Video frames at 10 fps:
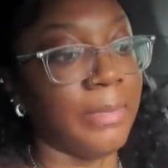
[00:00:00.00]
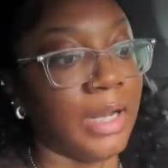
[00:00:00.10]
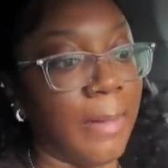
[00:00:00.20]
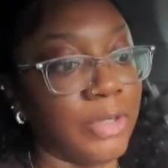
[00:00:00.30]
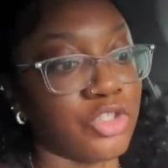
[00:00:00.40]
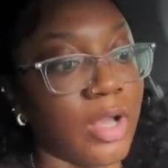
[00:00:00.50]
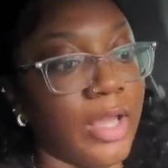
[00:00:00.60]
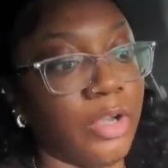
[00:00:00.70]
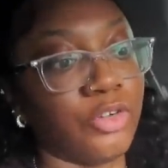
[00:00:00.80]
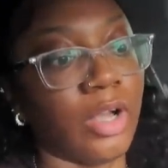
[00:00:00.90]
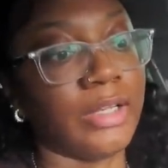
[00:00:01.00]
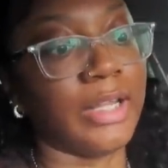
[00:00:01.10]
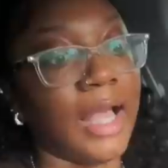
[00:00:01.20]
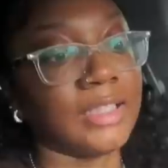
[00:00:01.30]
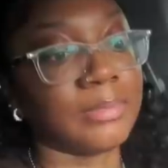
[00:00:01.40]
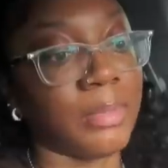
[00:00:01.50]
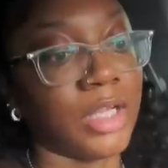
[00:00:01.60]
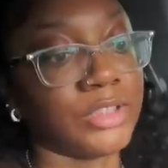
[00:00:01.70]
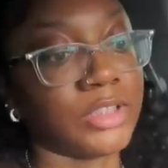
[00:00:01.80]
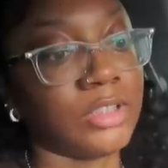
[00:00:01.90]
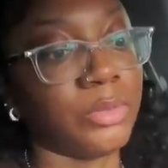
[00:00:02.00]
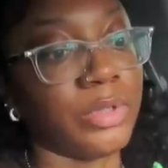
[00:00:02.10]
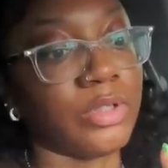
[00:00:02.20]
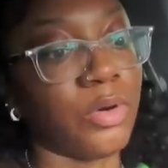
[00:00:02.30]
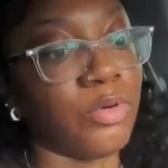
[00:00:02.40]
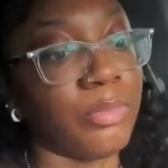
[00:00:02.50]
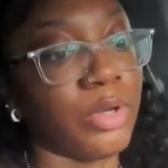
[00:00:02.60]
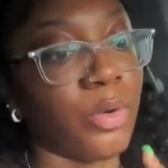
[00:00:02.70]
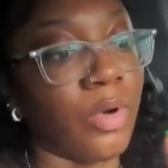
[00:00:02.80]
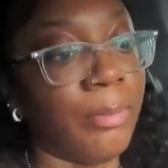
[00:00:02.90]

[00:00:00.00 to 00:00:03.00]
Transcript: But I'm gonna try a grande iced matcha with oat milk,